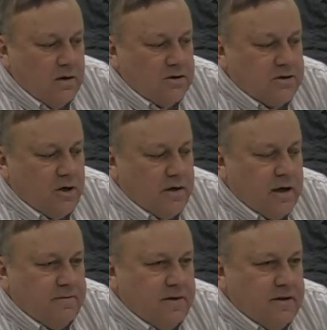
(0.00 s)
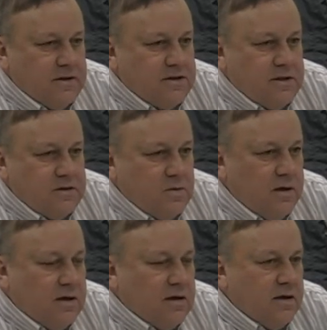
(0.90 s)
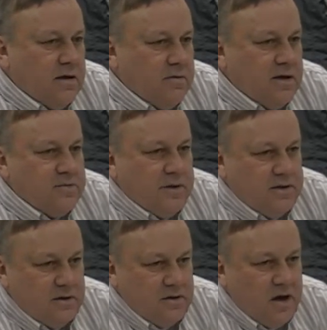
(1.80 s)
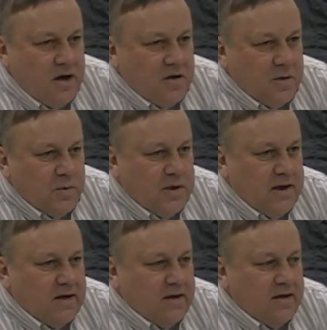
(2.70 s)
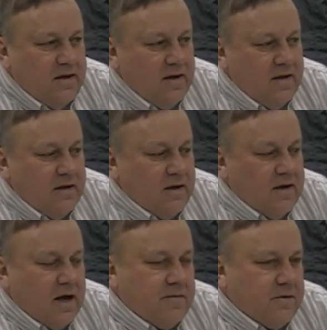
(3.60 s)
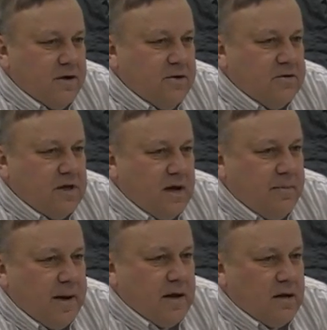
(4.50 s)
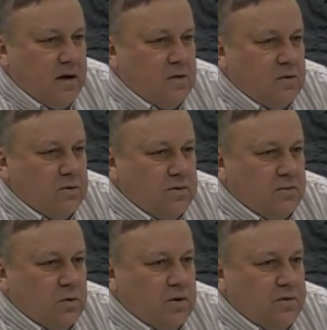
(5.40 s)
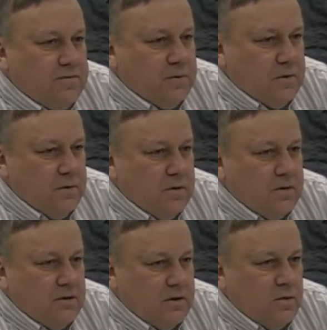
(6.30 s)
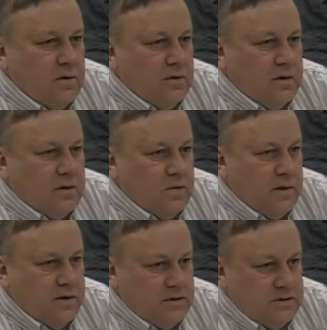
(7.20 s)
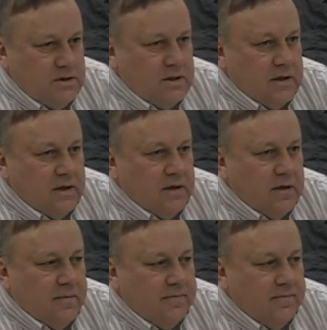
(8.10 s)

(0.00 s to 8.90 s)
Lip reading: Started out at 50 cents a week, and they raised me to $1 a week. And in the afternoons, I packed coal and wood for two widows, and